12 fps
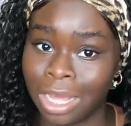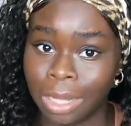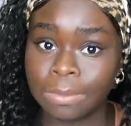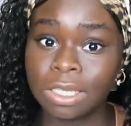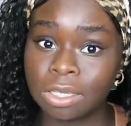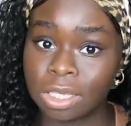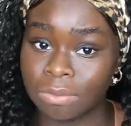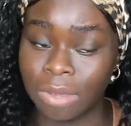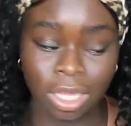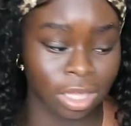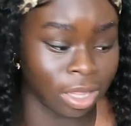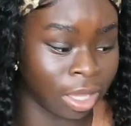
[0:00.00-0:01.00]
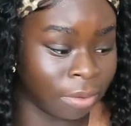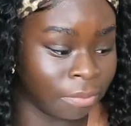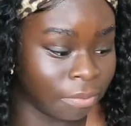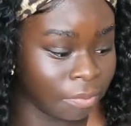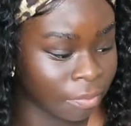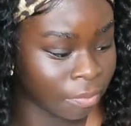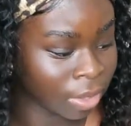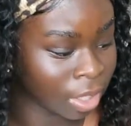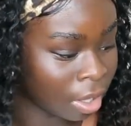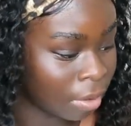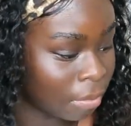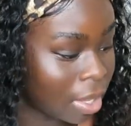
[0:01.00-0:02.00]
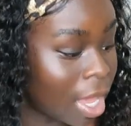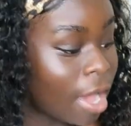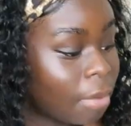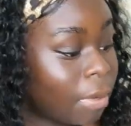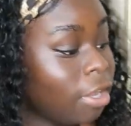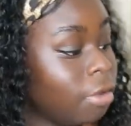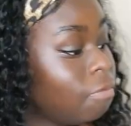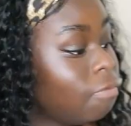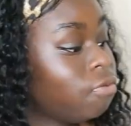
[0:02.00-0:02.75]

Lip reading: I'm still smelling them. But yeah, my